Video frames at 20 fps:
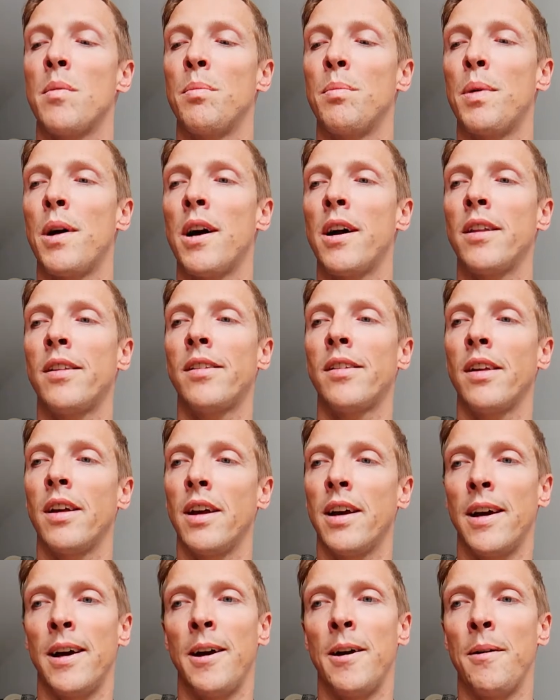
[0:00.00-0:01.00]
But
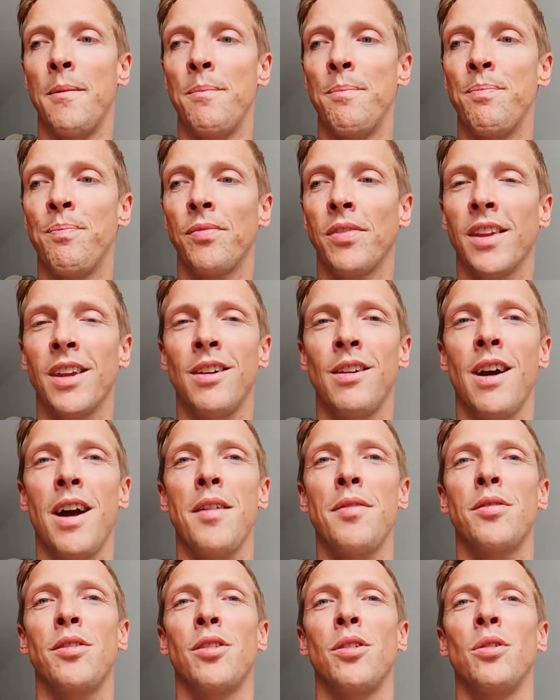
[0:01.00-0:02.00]
you
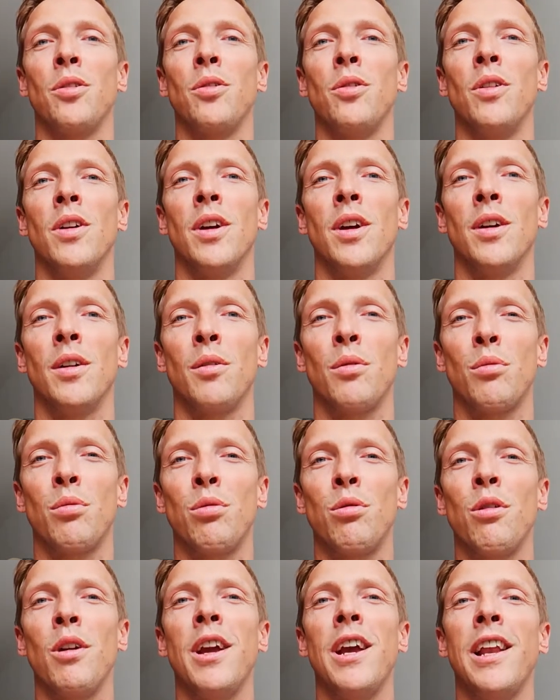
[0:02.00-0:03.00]
have to
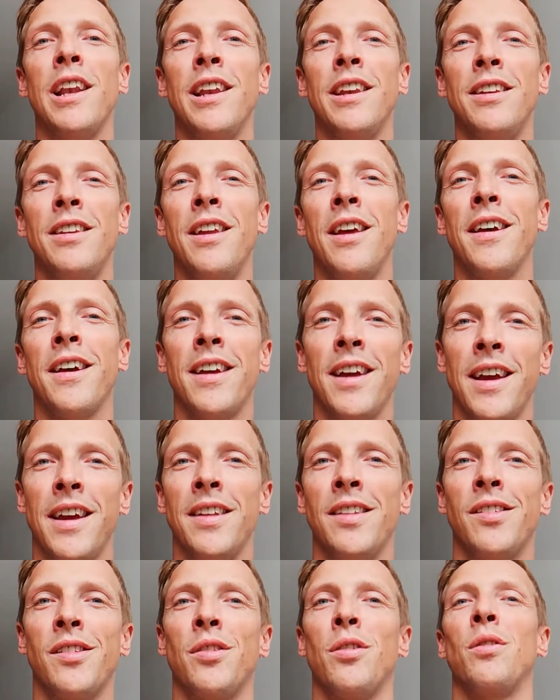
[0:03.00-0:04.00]
really dig
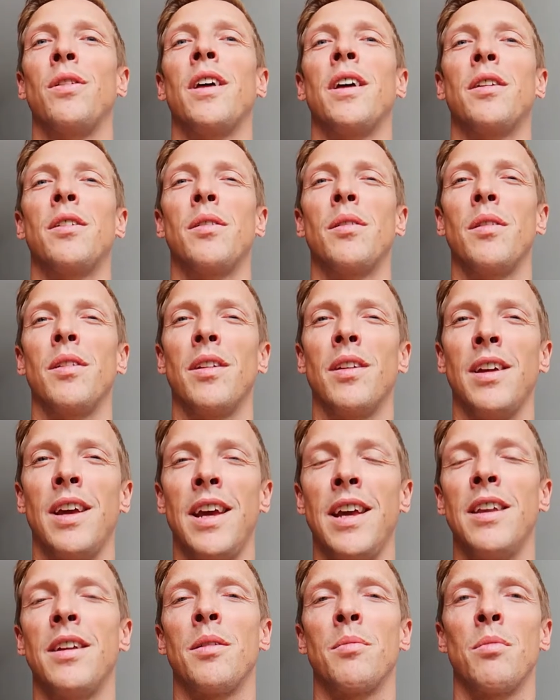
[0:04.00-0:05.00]
into that
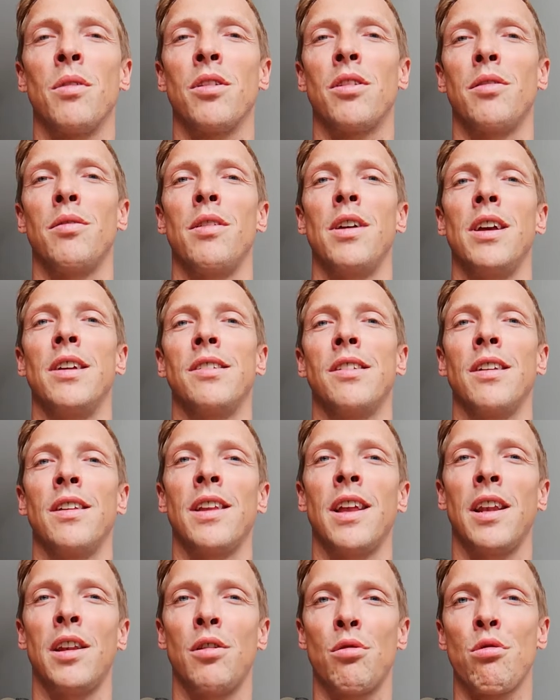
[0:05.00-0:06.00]
inner motivation,
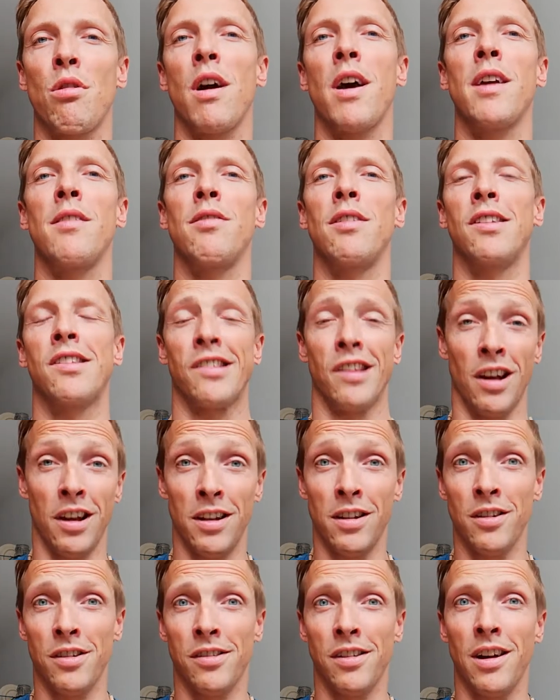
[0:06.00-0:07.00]
that drive
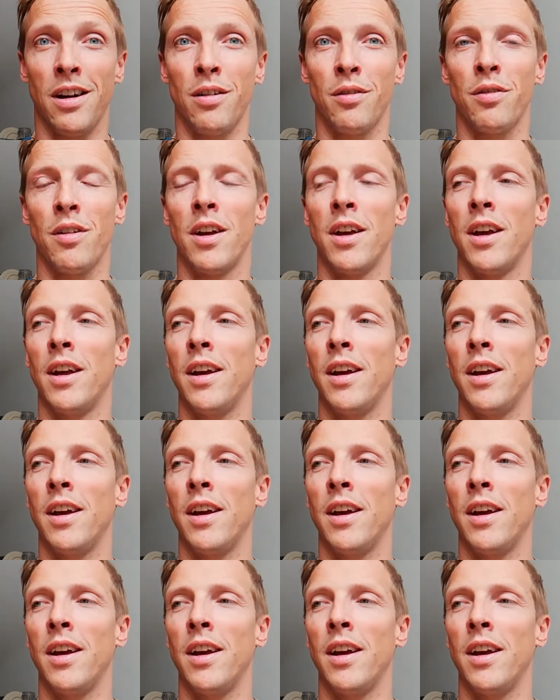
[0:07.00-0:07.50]
inside yourself,